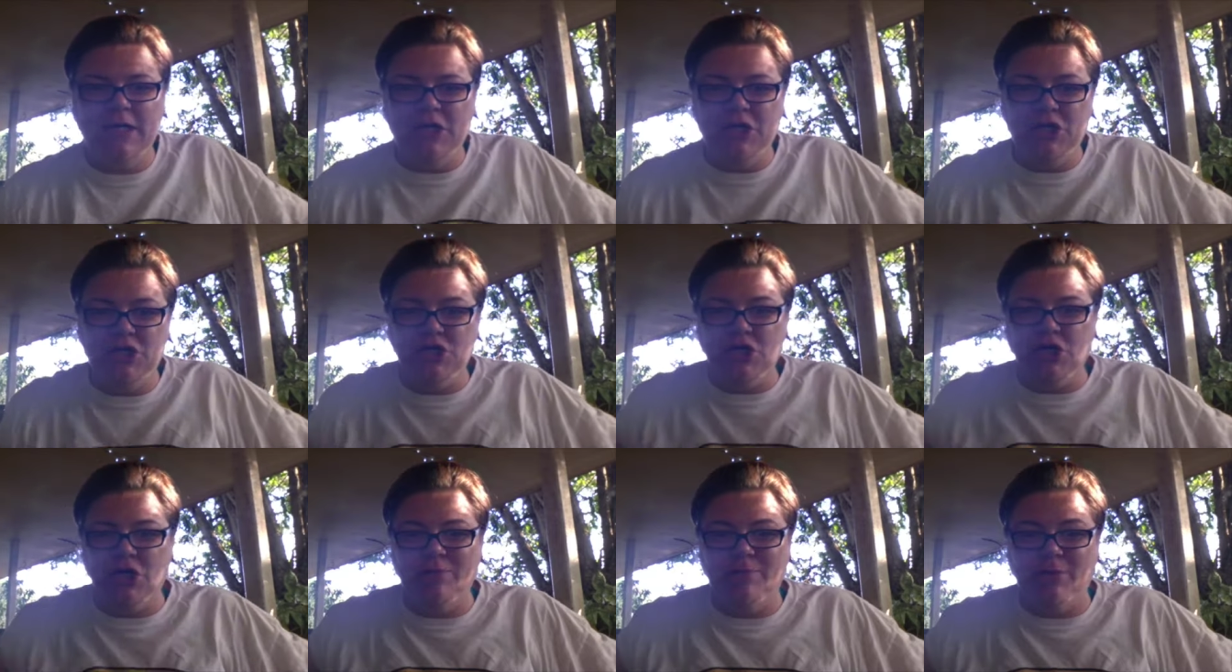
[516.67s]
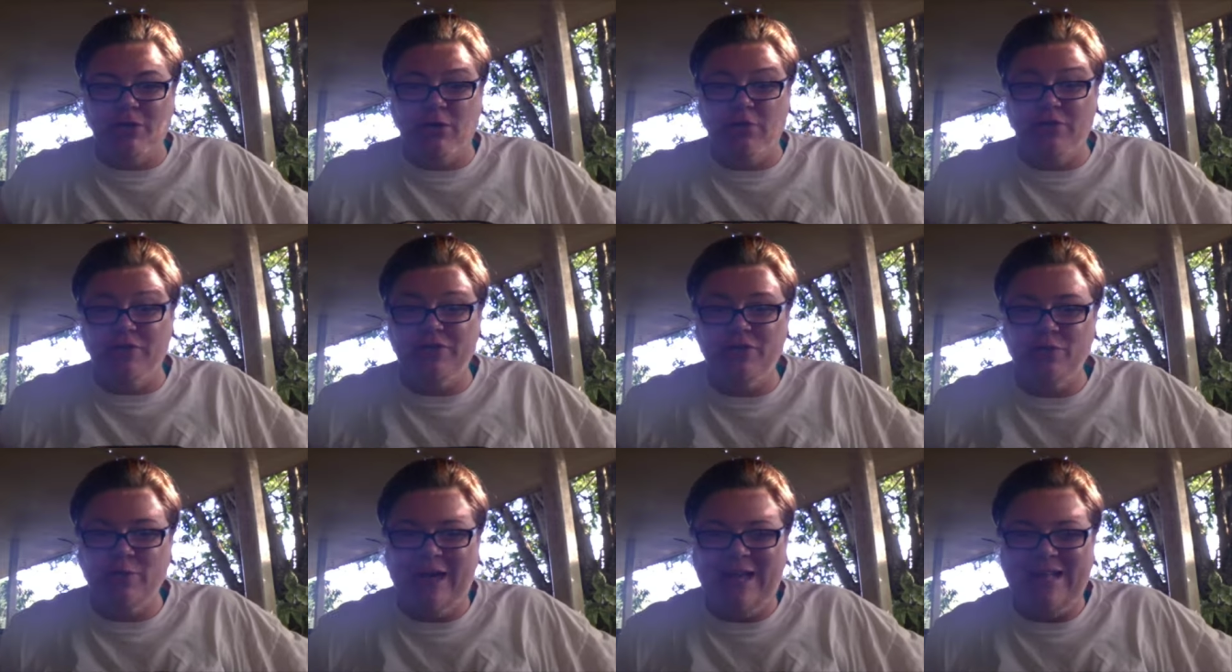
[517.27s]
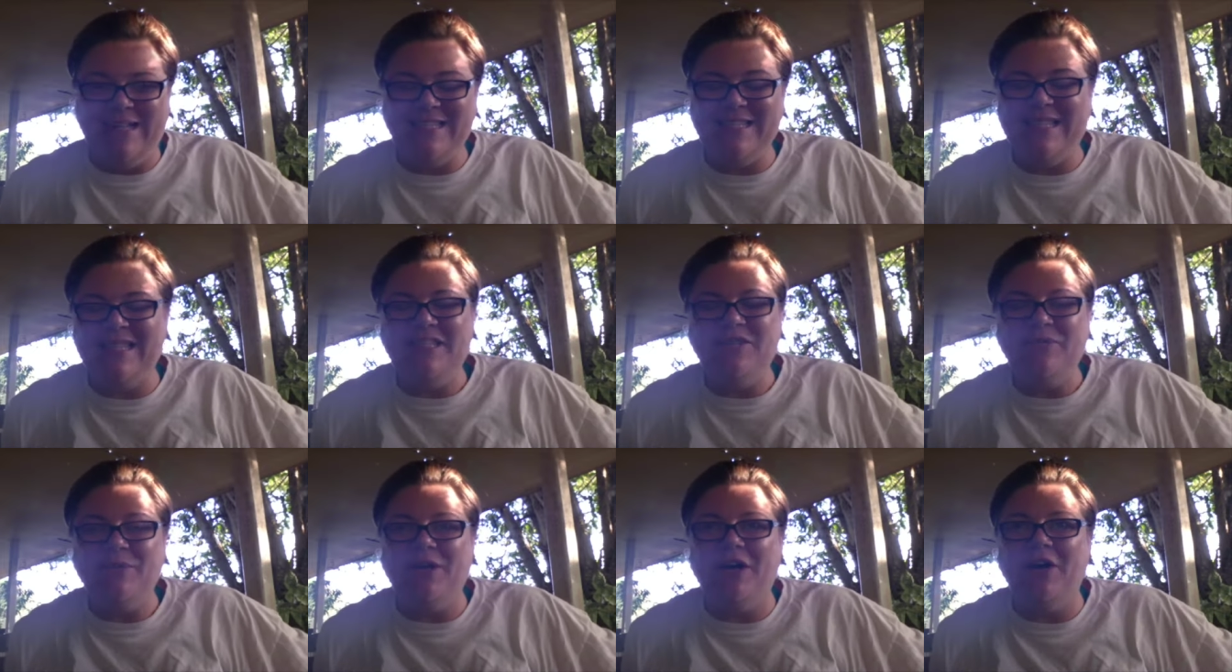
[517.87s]
showed modelled the Swans,
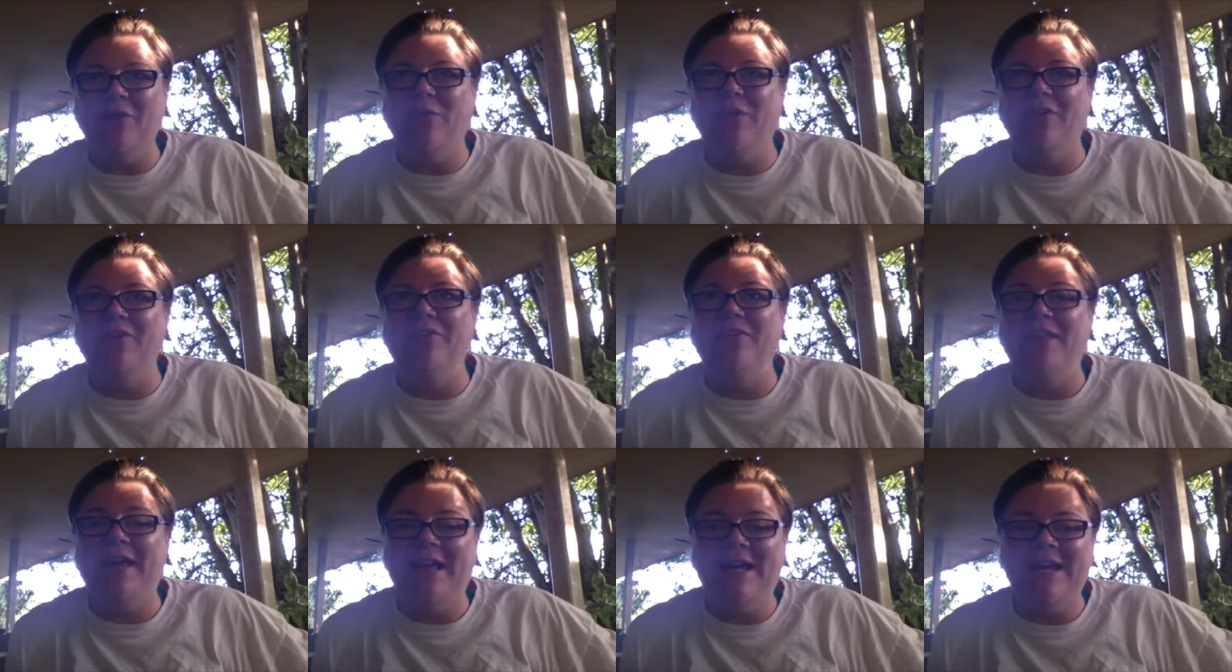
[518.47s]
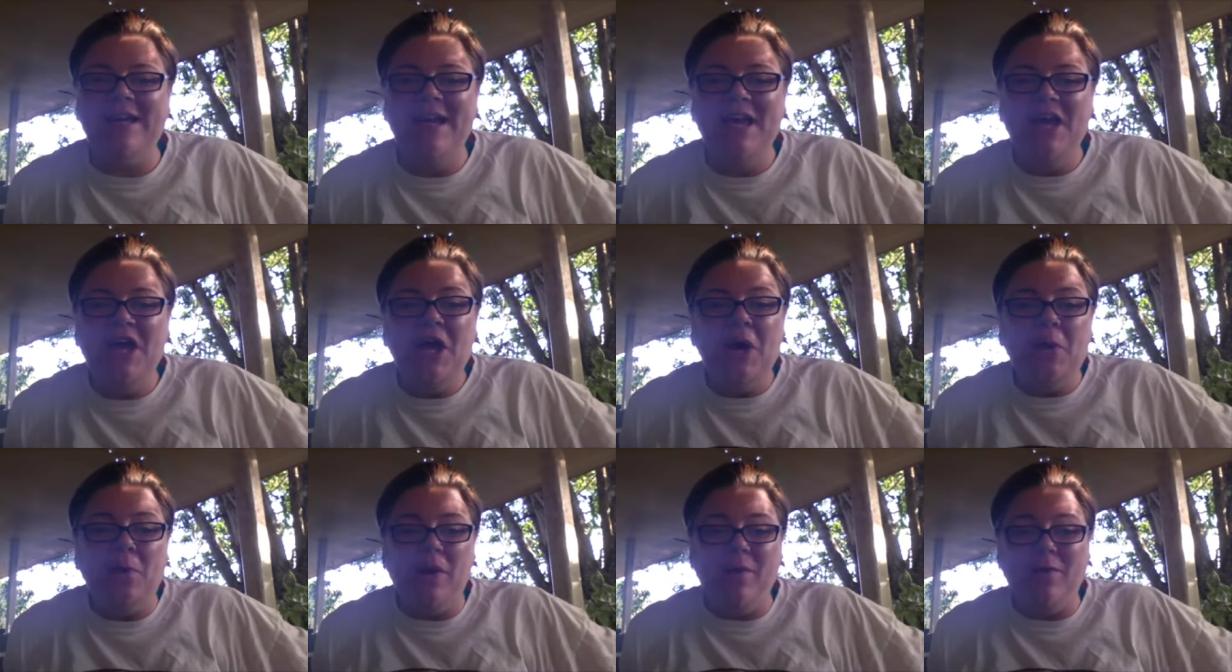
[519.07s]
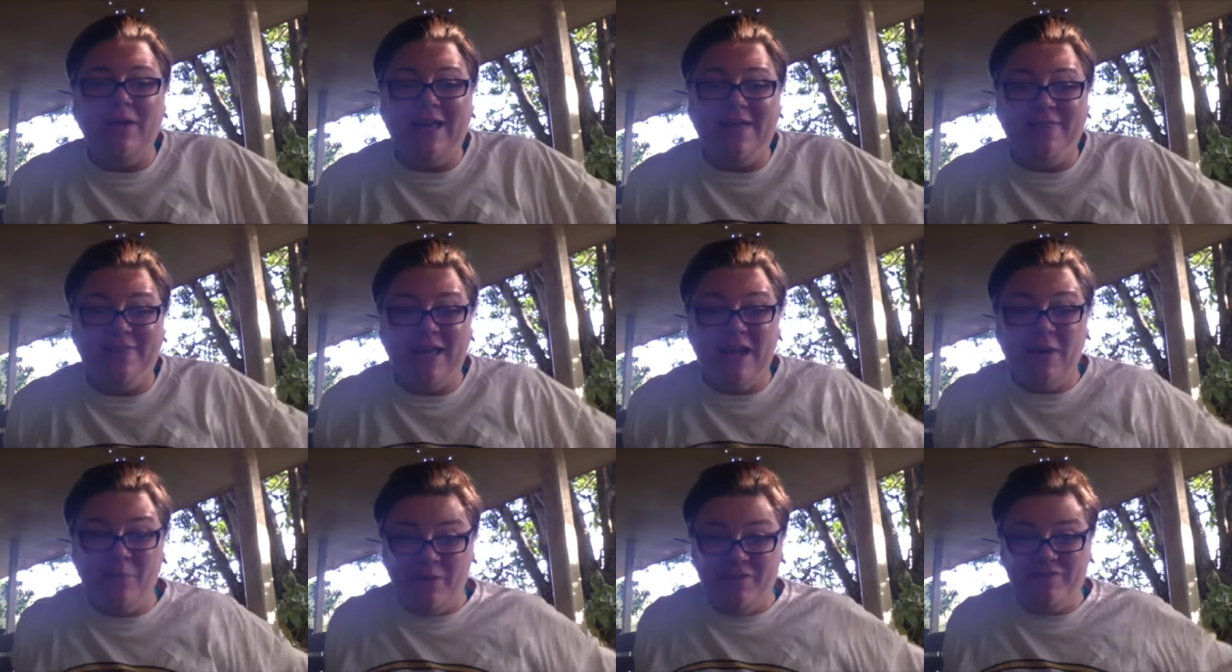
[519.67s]
that's where I was then. We went out
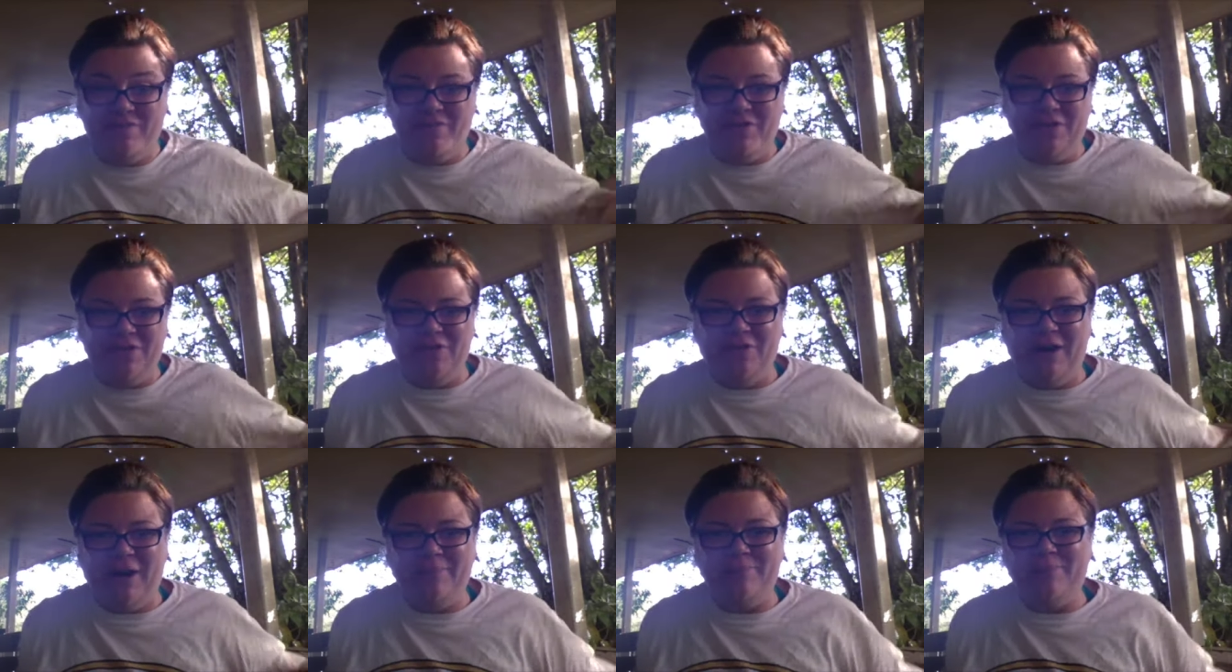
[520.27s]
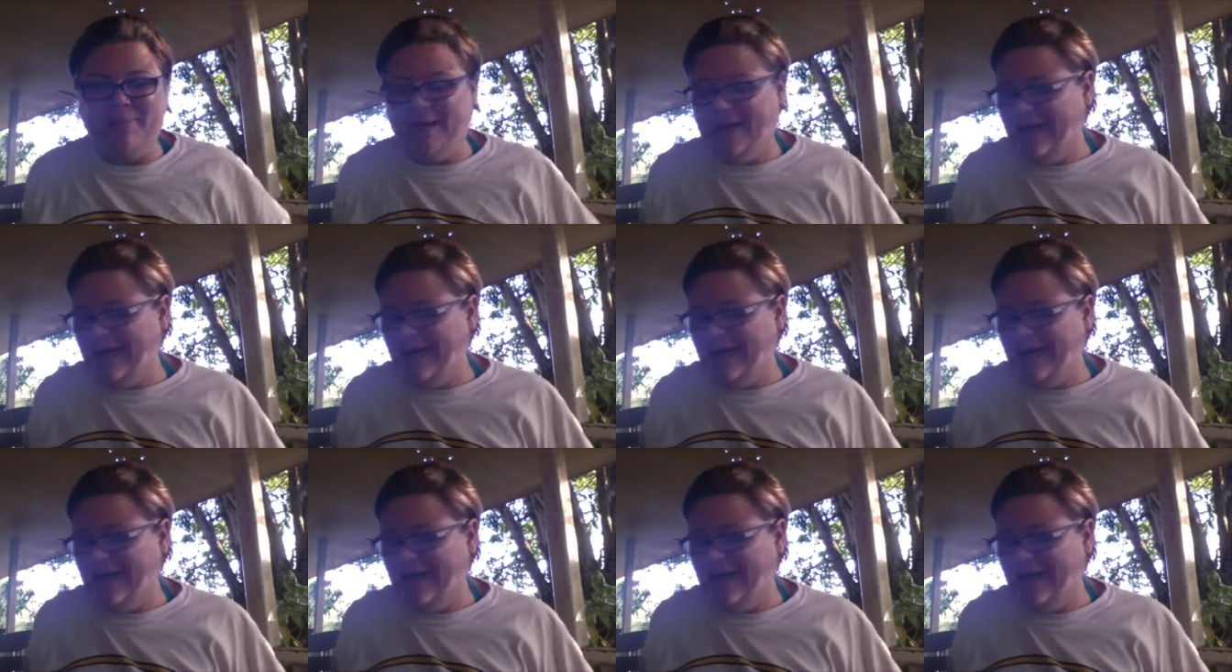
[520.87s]
there and went further up